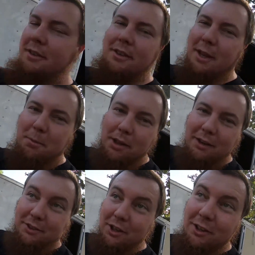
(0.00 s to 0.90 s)
Keep our
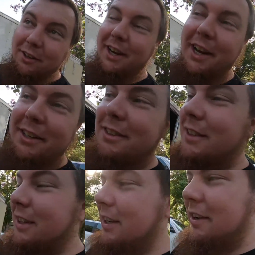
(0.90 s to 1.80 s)
lifestyle on hand.
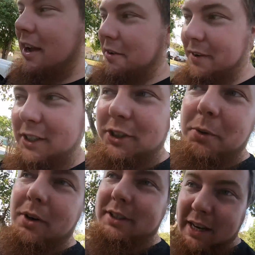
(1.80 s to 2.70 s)
Got to make
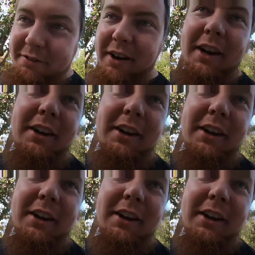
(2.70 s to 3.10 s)
sure we're safe out